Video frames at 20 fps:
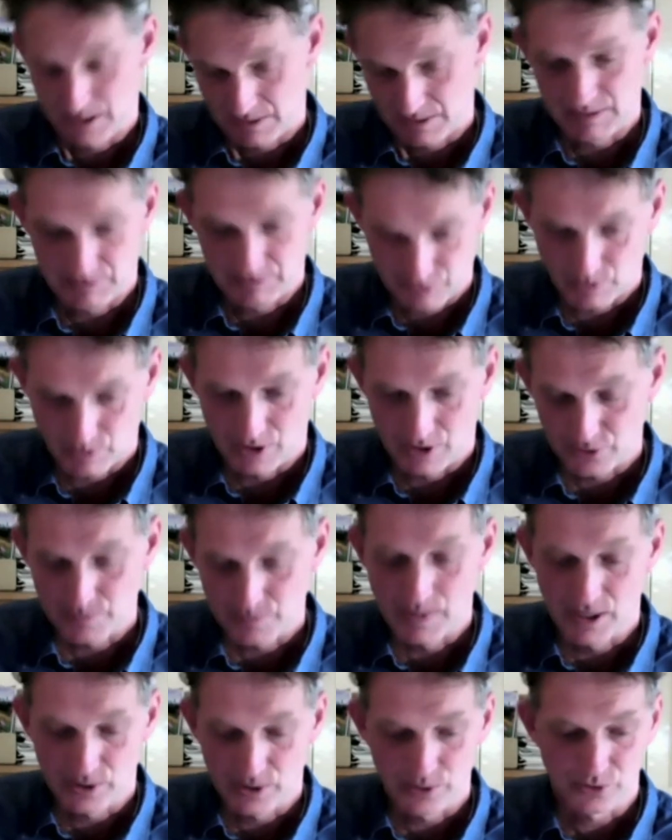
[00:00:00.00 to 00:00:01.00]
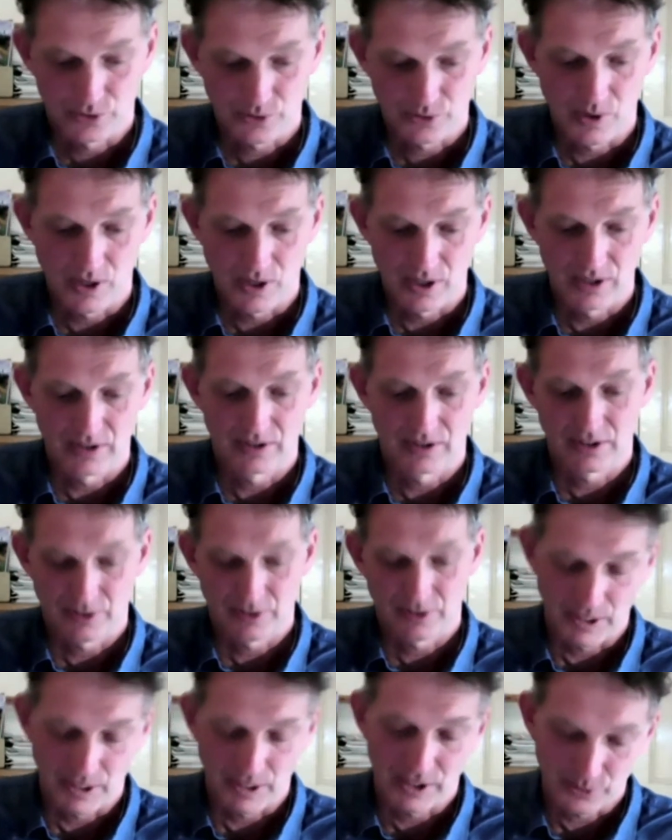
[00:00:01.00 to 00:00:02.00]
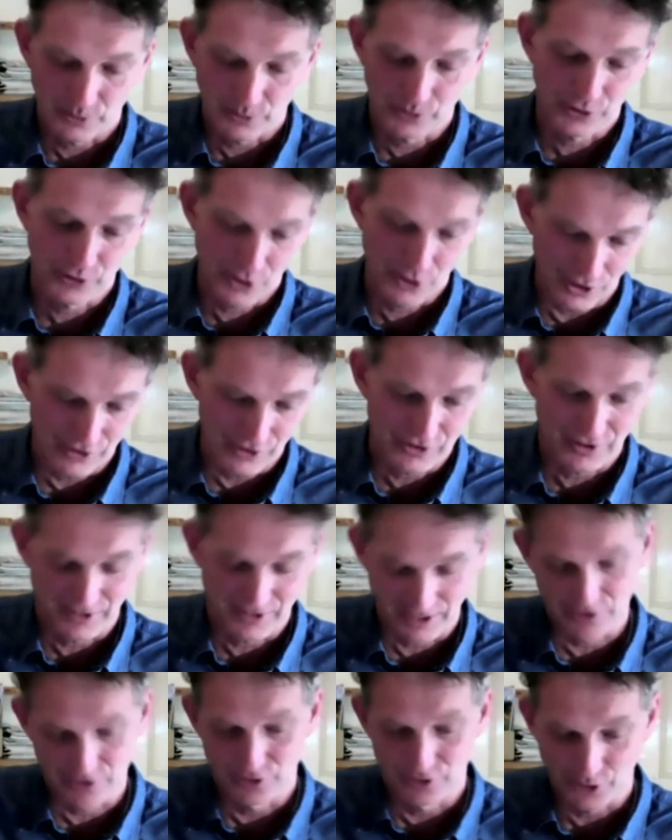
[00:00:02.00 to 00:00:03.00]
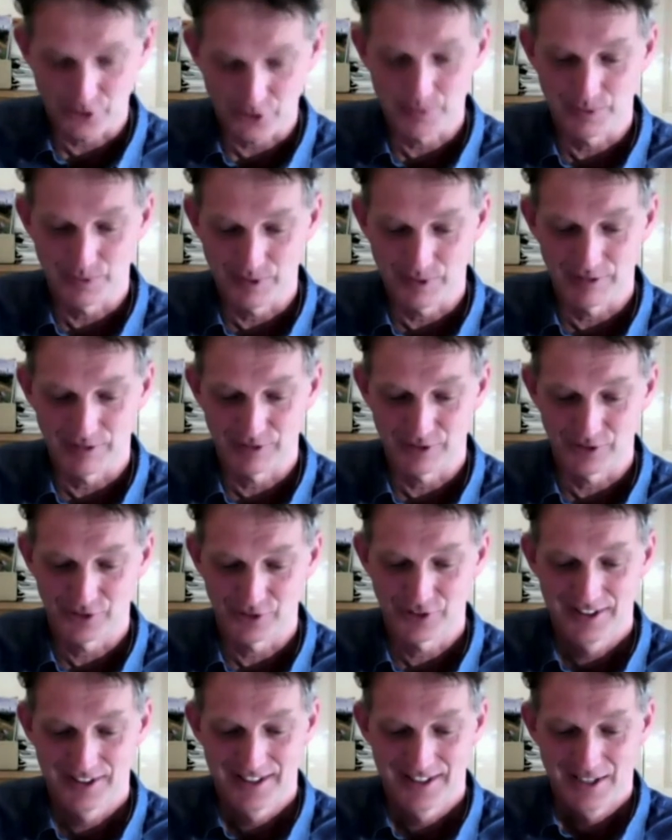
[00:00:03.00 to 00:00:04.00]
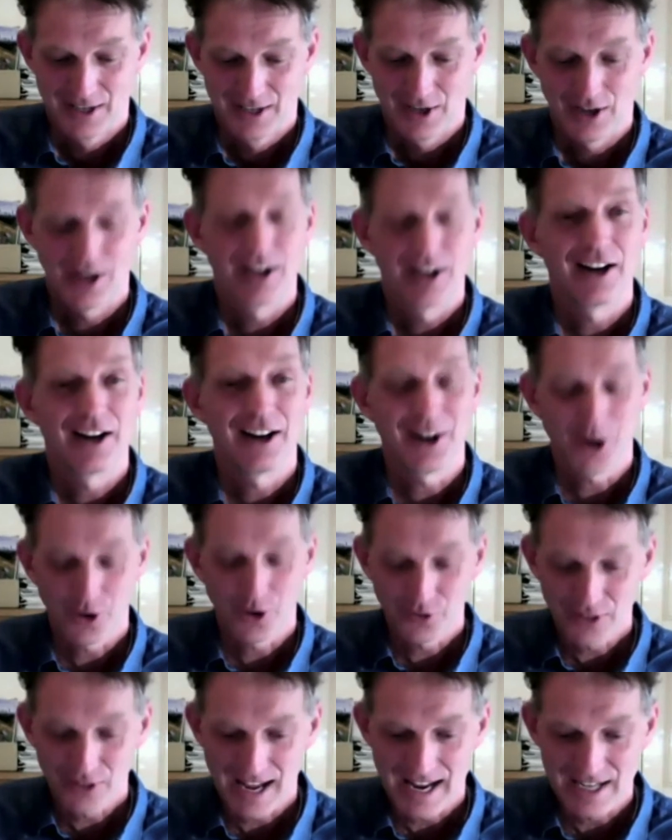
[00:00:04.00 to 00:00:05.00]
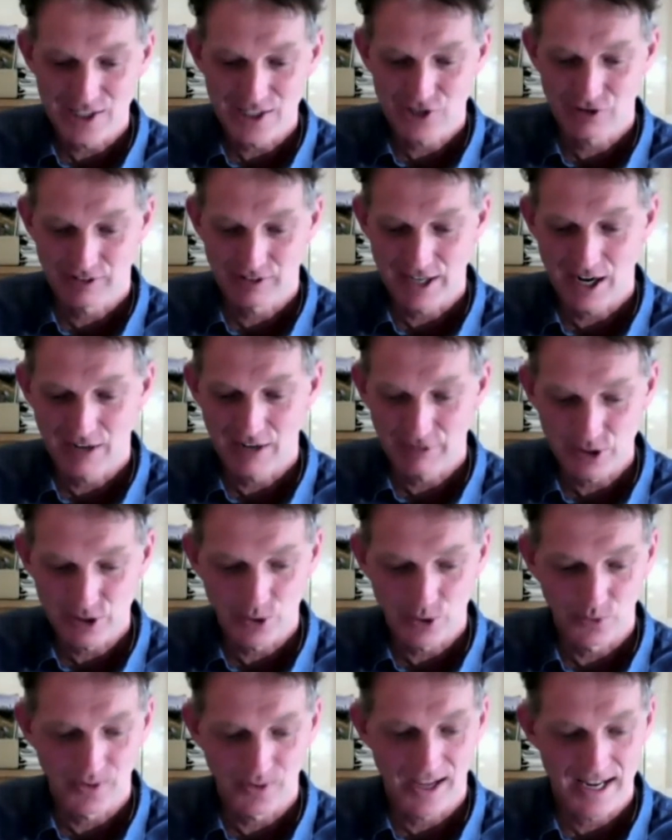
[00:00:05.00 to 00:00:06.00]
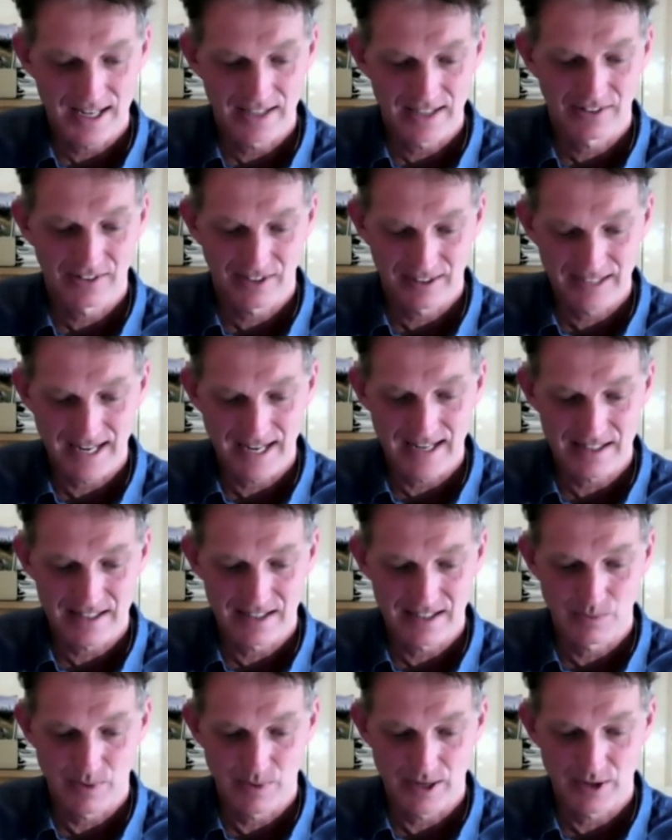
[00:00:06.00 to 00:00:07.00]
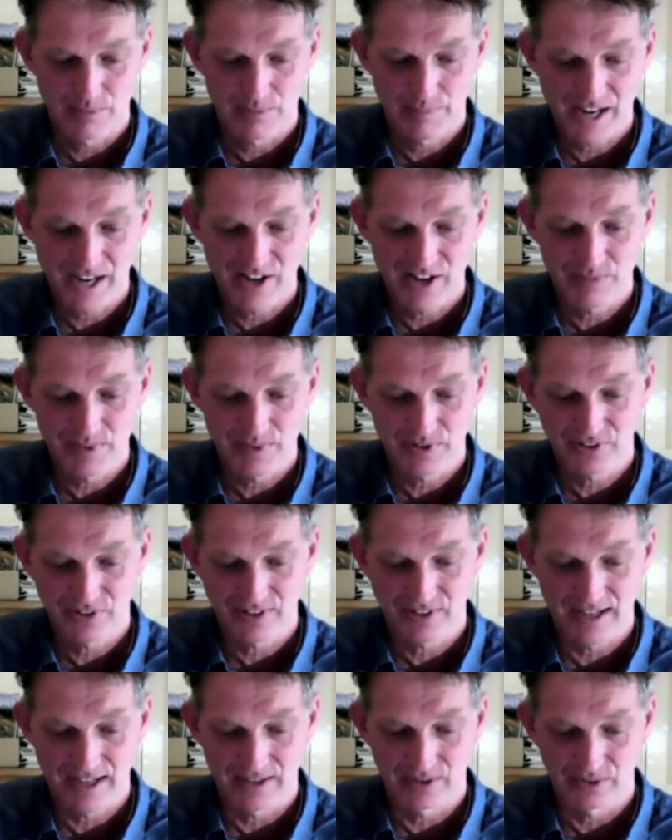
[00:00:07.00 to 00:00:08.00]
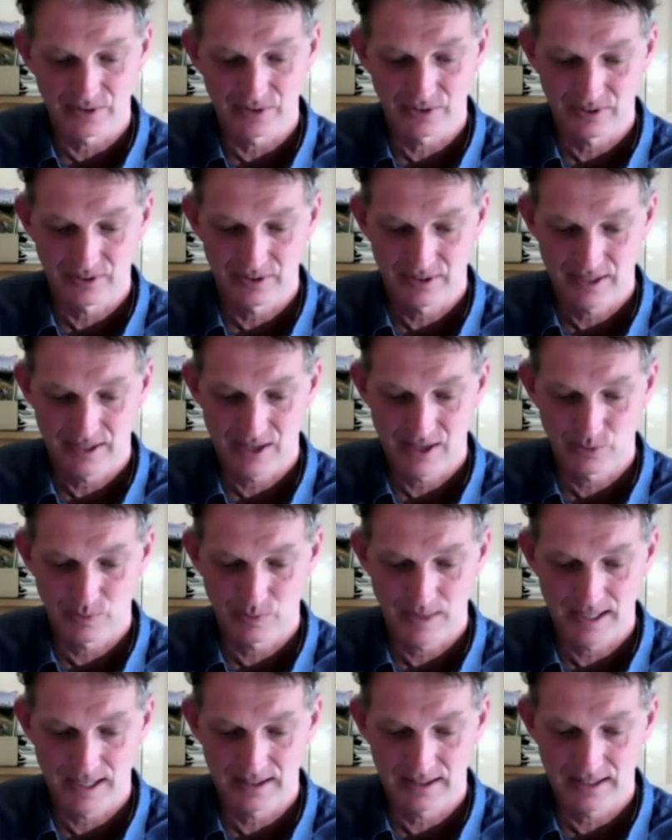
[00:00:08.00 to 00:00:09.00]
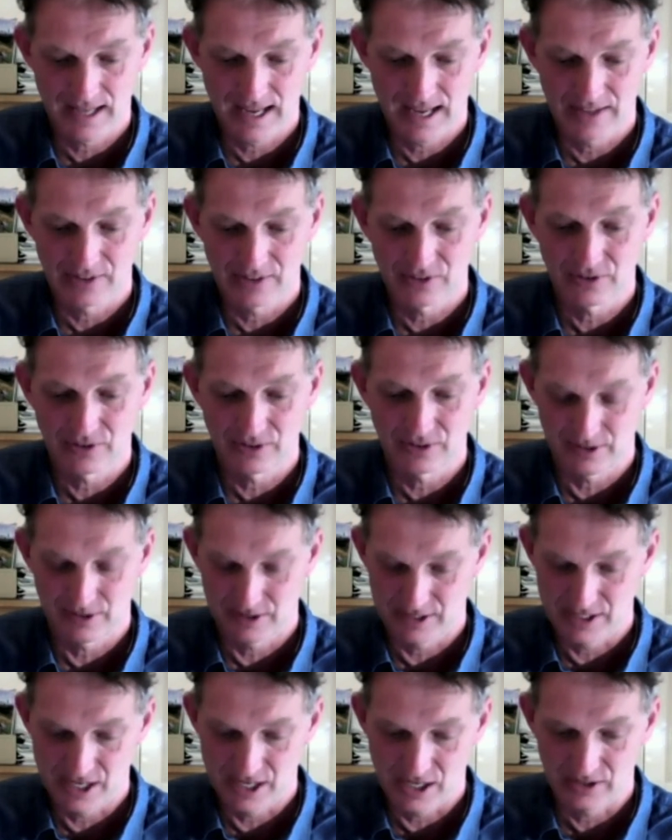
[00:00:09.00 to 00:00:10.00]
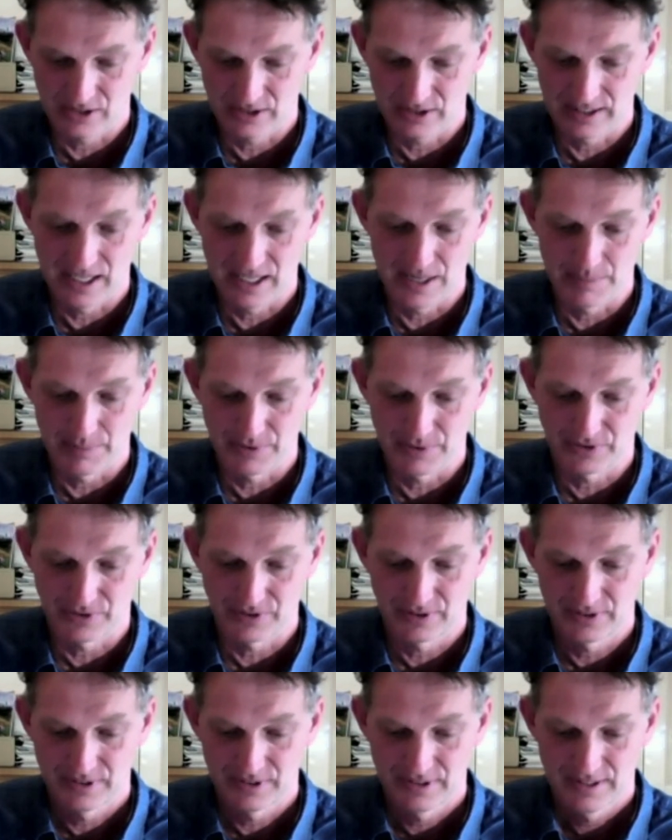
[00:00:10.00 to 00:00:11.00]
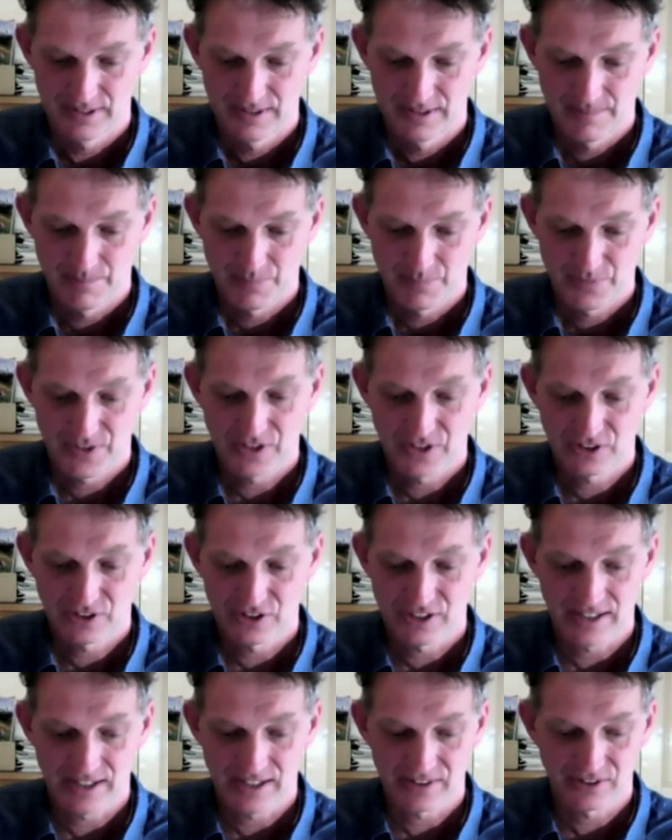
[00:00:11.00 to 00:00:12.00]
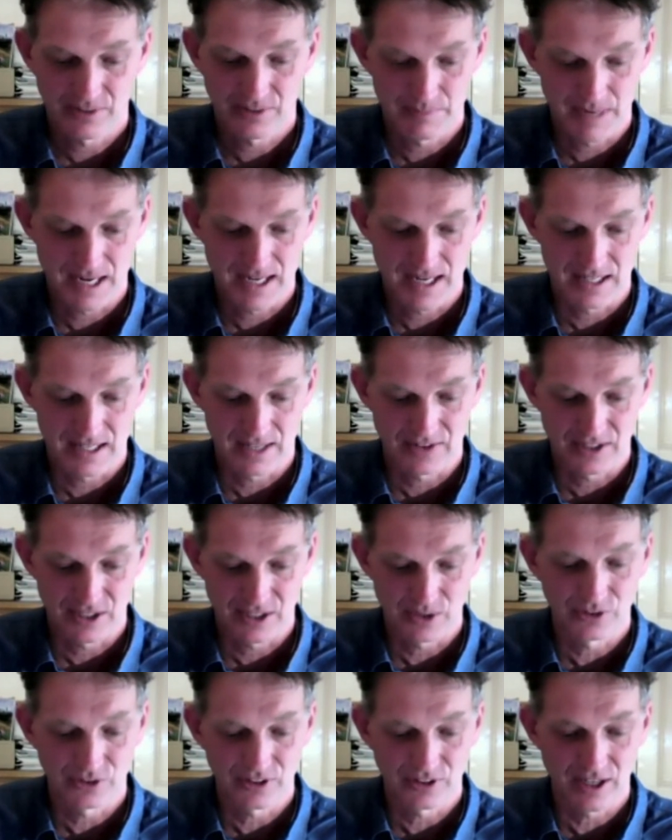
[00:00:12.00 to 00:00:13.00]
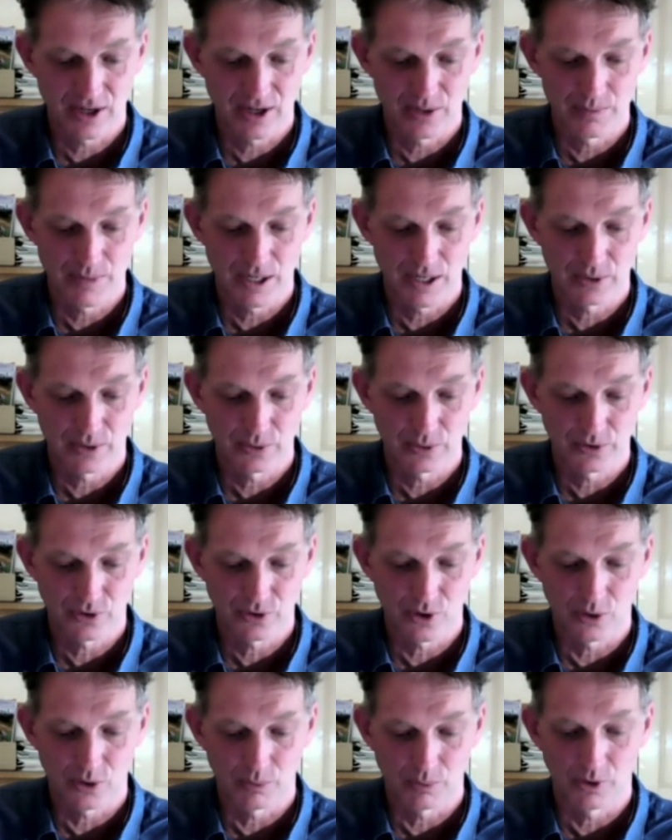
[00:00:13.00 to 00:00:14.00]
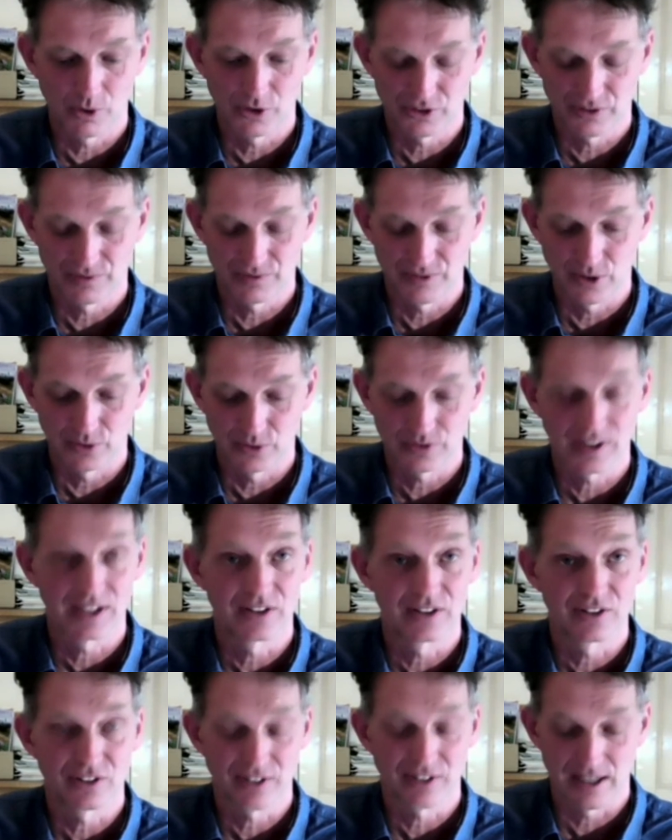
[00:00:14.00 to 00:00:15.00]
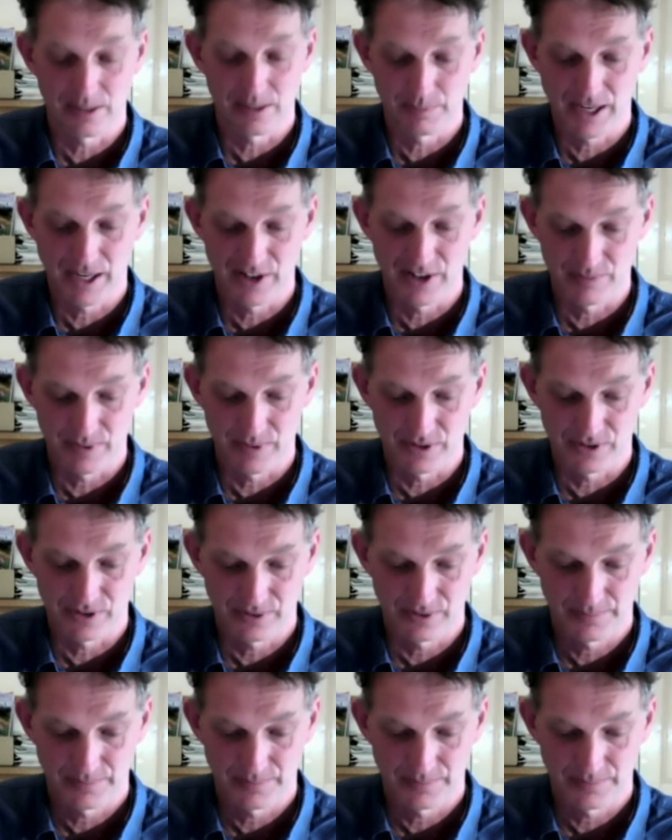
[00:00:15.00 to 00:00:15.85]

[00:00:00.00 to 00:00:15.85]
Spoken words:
It's quite Michael Scott, there's a document reference. On that entry, I record that he is connected with Pavement sales as well as Young Libs. This suggests to me that the UCO, Michael Scott, was involved in selling Pavement.